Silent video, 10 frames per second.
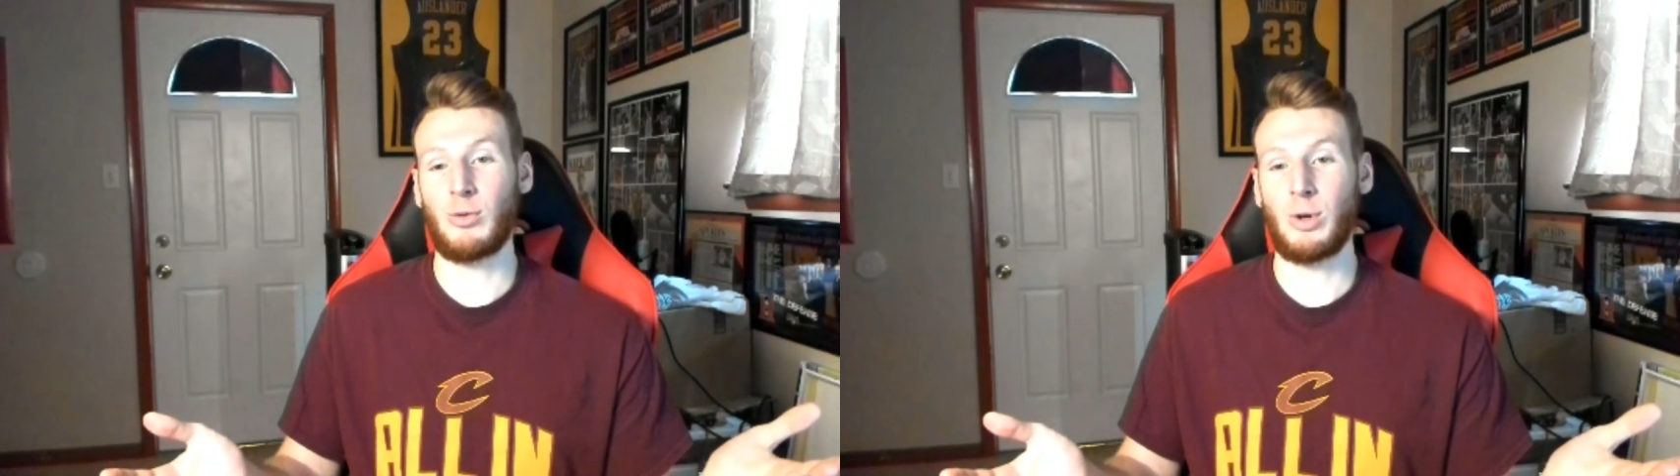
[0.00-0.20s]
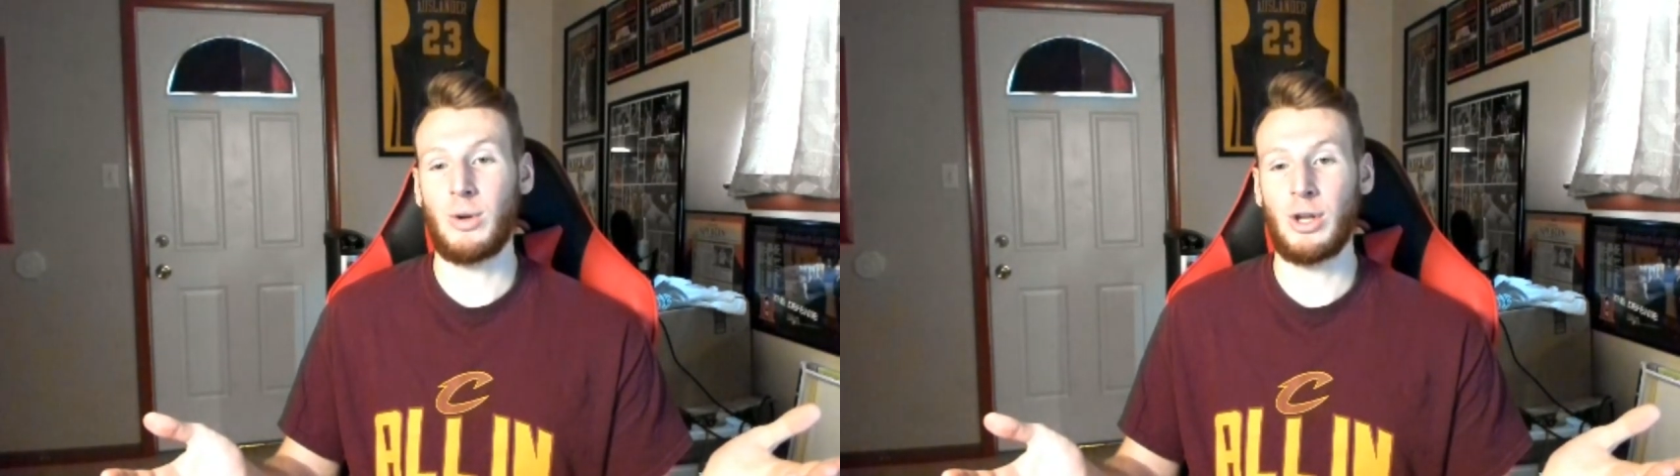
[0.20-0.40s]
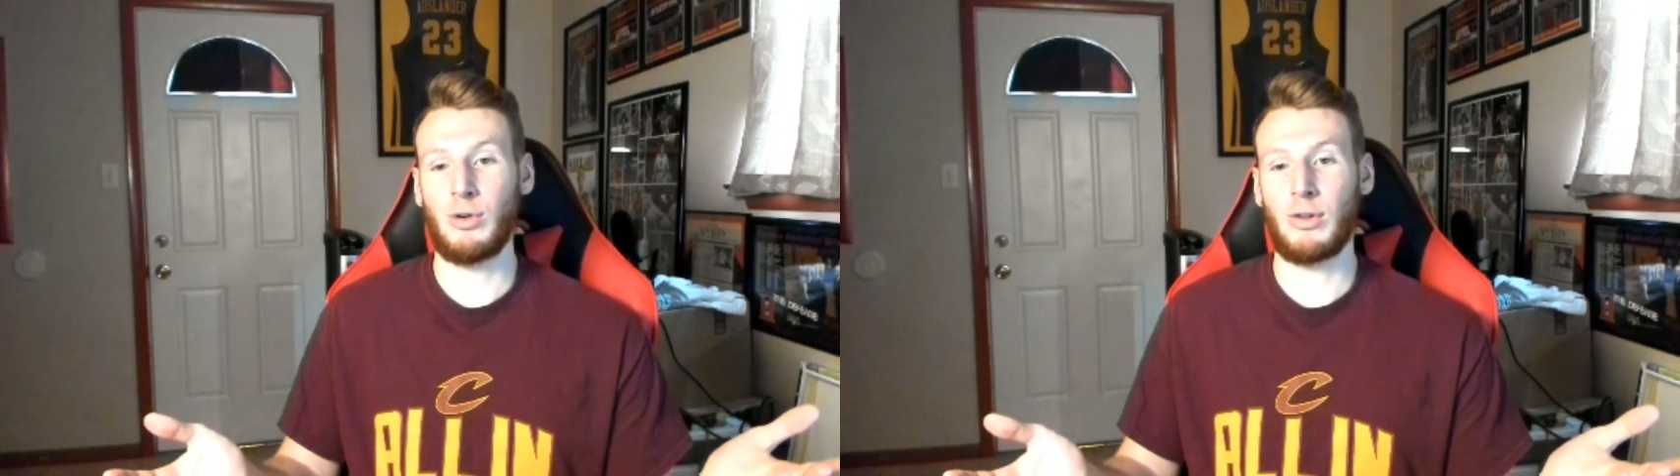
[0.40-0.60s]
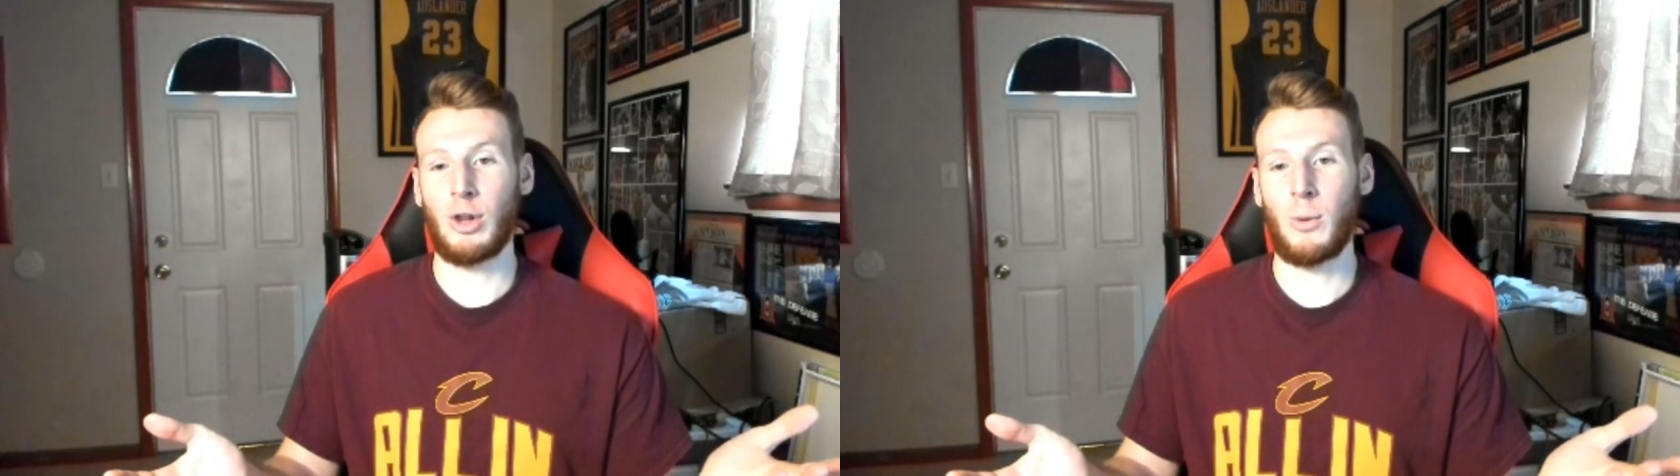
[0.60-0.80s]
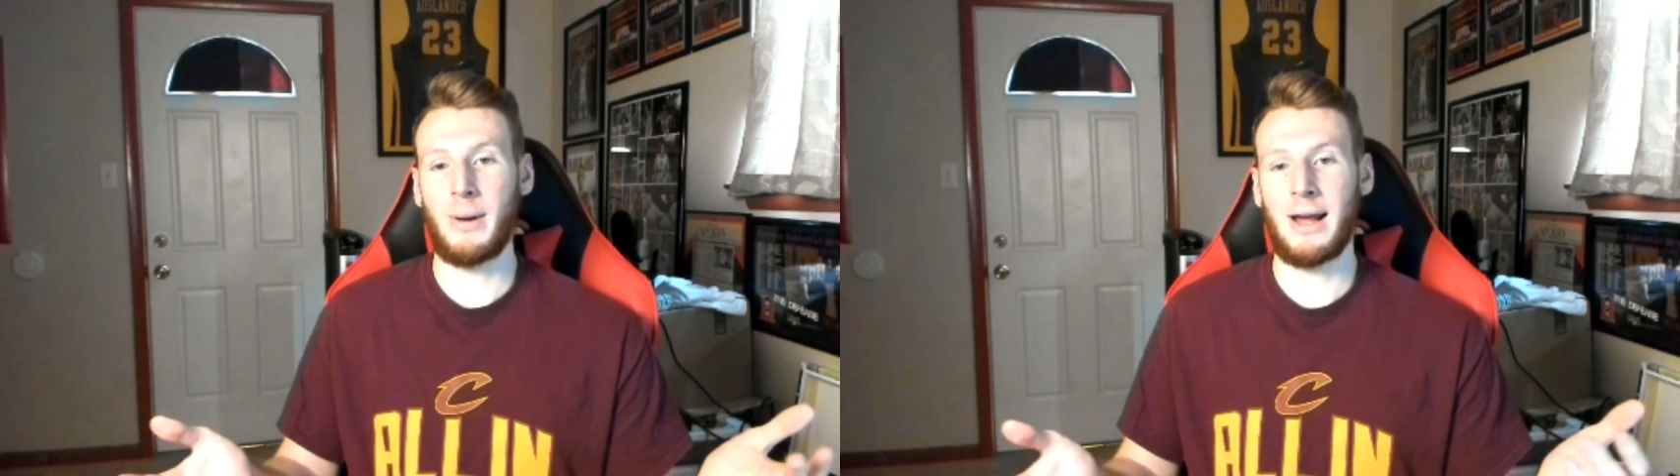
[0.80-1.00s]
where you can use the
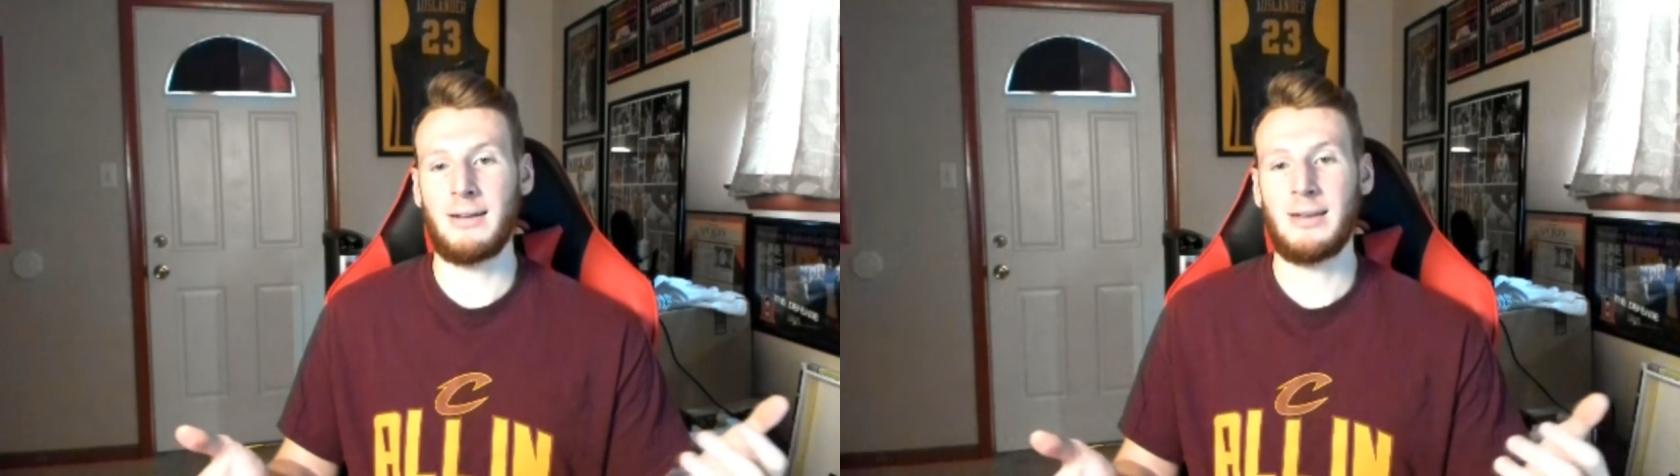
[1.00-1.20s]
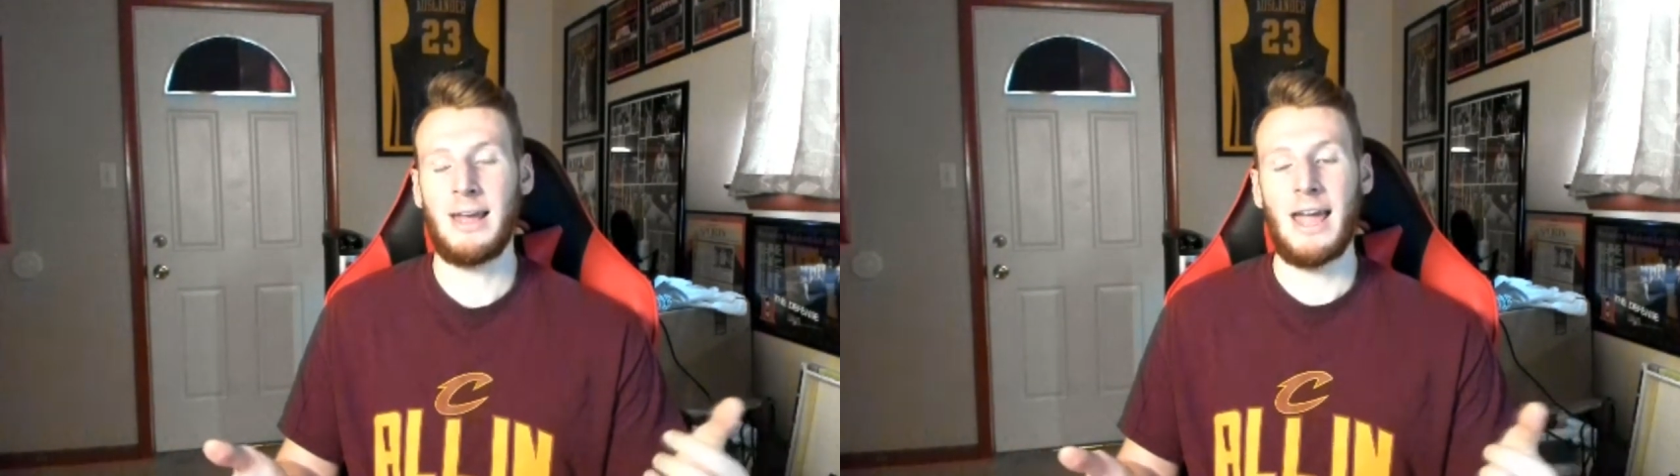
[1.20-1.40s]
low pass.